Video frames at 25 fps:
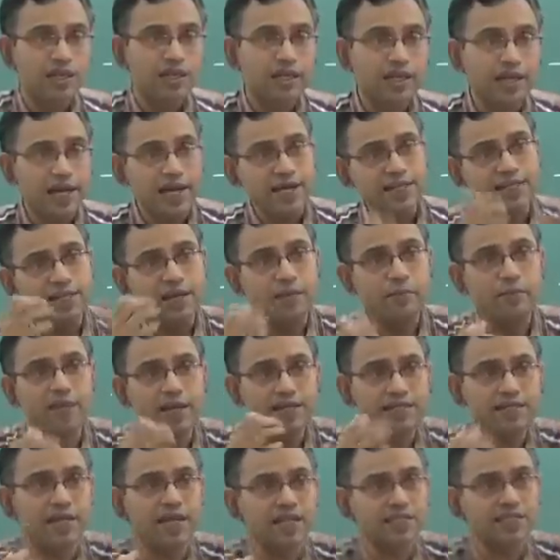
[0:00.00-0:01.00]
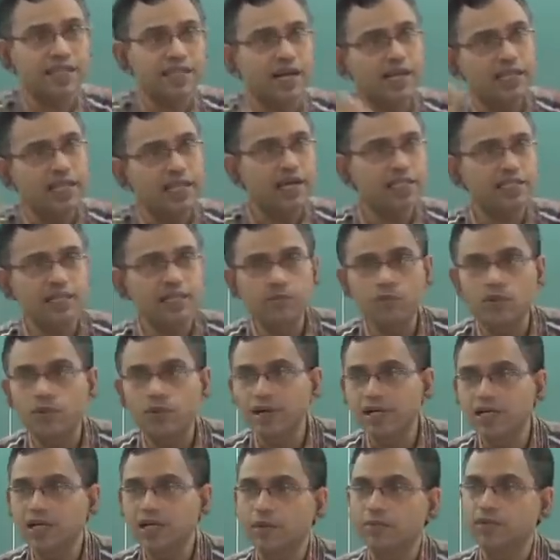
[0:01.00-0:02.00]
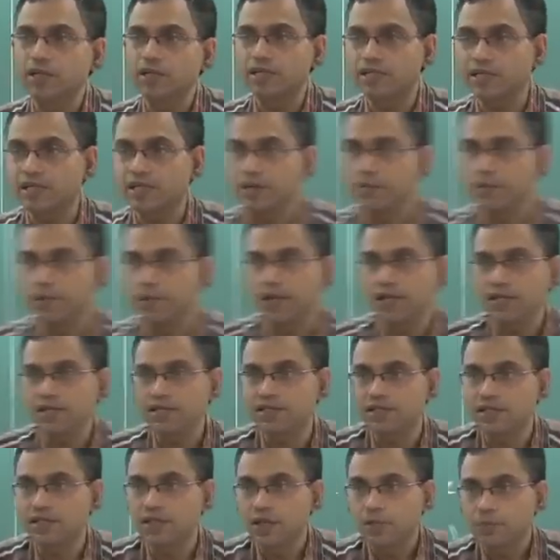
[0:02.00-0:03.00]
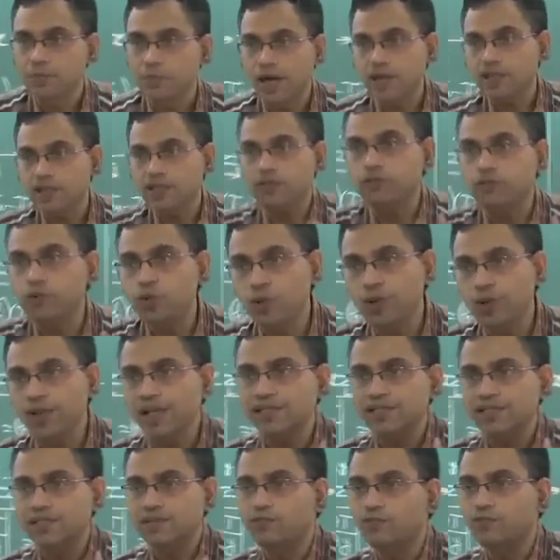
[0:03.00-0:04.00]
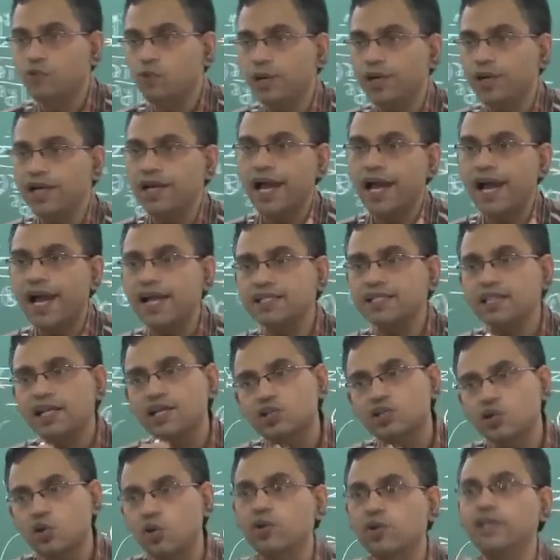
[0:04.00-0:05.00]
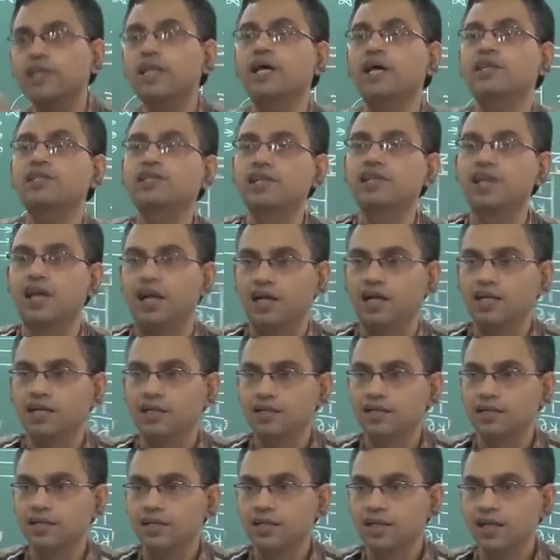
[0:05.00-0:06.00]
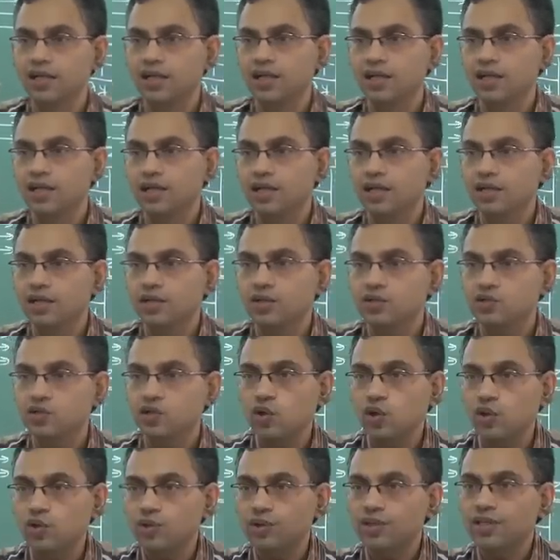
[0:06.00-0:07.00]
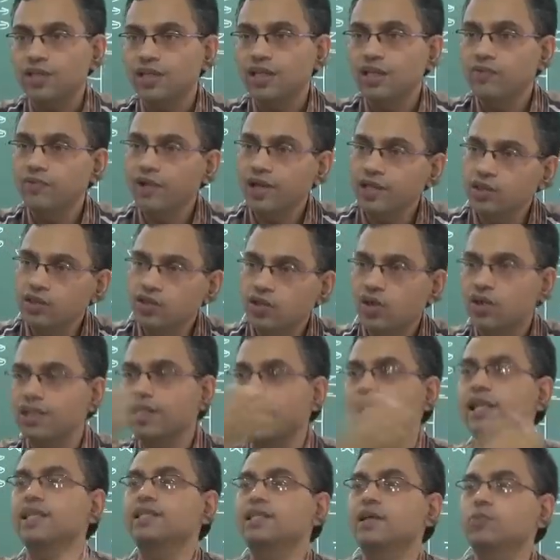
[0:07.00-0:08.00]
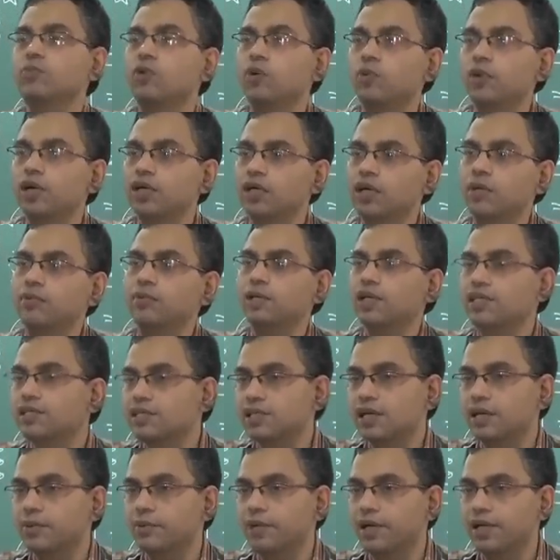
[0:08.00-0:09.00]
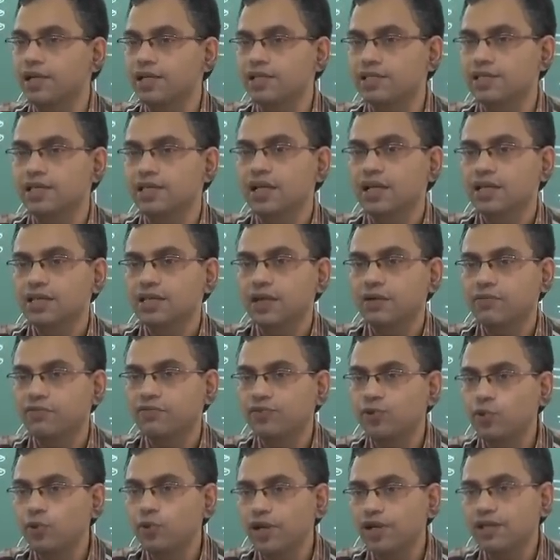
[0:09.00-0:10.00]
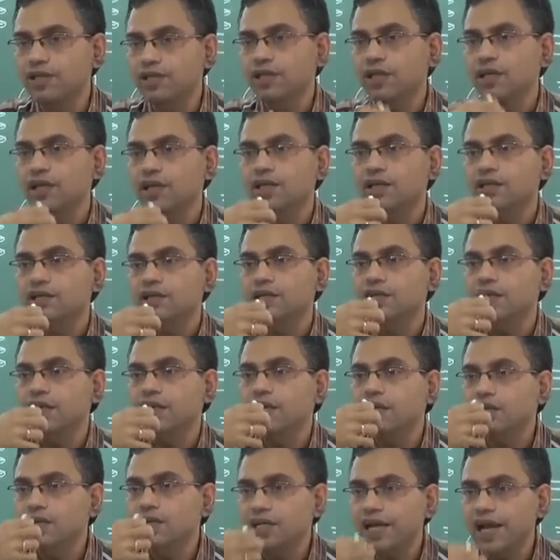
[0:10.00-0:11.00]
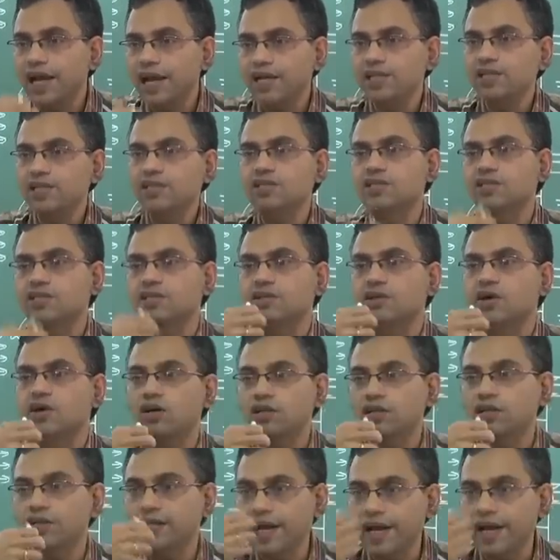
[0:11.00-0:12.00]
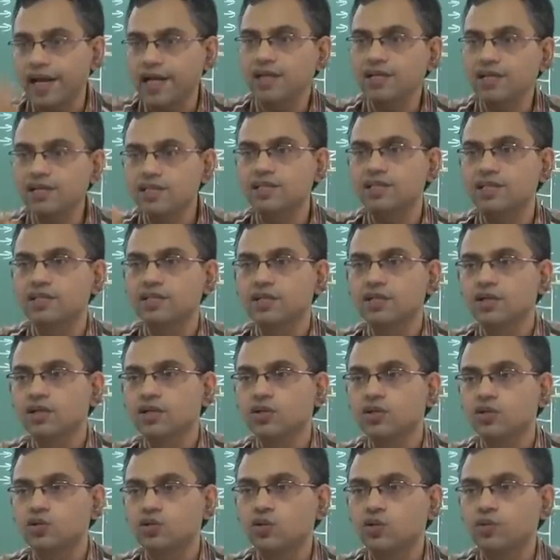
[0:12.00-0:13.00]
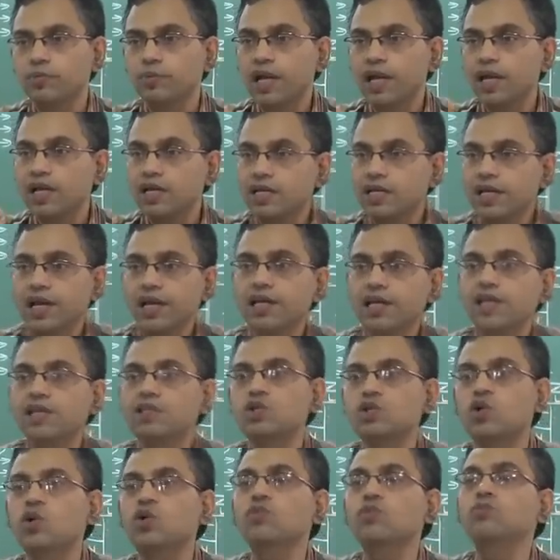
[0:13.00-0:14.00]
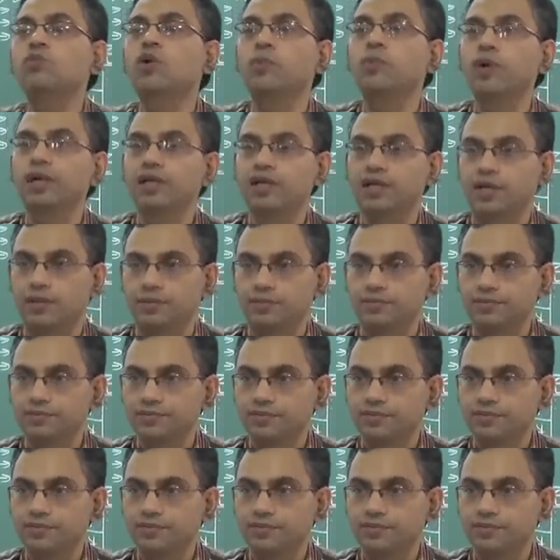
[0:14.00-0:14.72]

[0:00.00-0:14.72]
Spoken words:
gets a message that there is a momentum disturbance, but the fluid has its own inertia. So even though there is a momentum disturbance, the fluid intends or tends to maintain its own momentum.